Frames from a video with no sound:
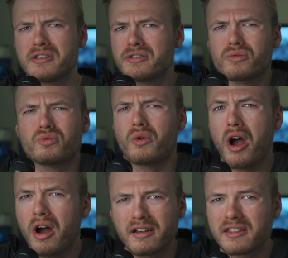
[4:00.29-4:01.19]
is a
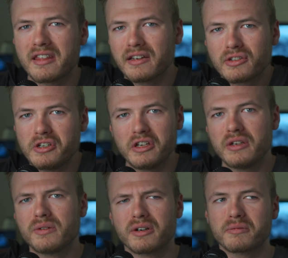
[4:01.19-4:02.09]
wrong thing to
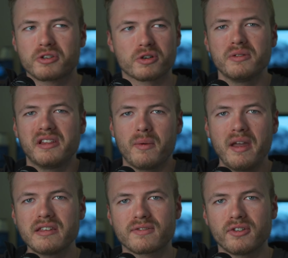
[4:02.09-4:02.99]
do or truly
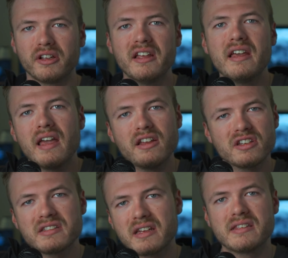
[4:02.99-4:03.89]
wasteful. It
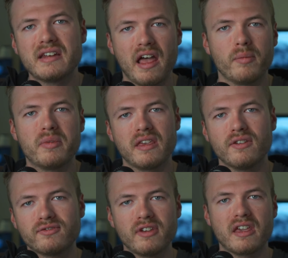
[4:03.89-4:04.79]
just isn't helping you
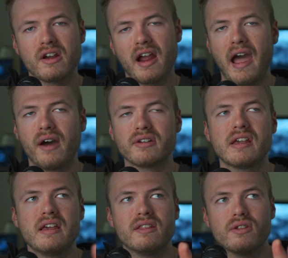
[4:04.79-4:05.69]
figure out
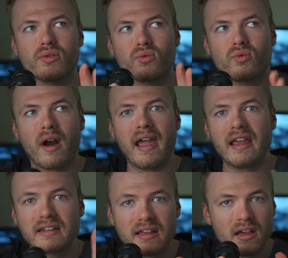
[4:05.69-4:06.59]
the
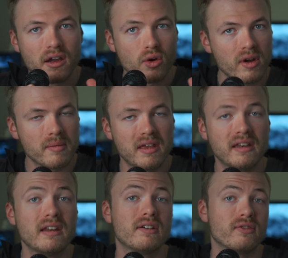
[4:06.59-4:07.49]
right
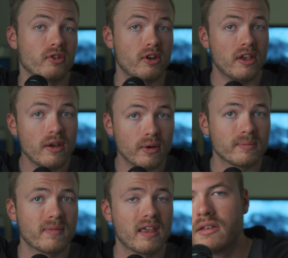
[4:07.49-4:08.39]
equipment for you.
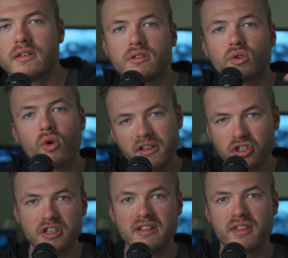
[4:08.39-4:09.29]
So
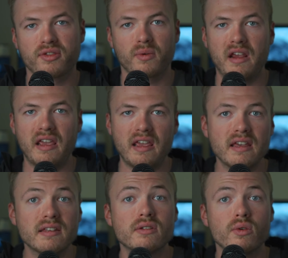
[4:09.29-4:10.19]
question 3
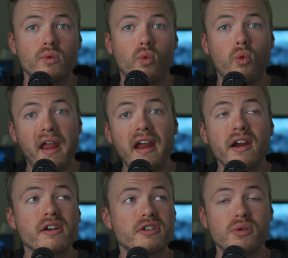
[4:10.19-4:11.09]
is,
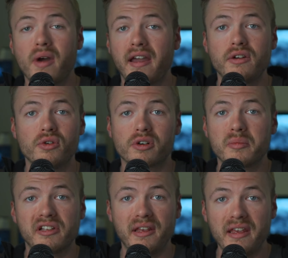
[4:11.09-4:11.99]
where do I
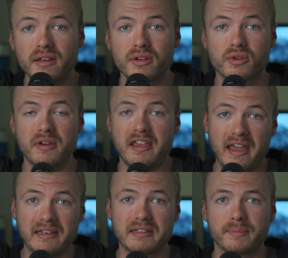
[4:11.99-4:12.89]
normally
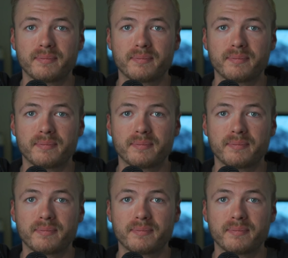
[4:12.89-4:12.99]
create?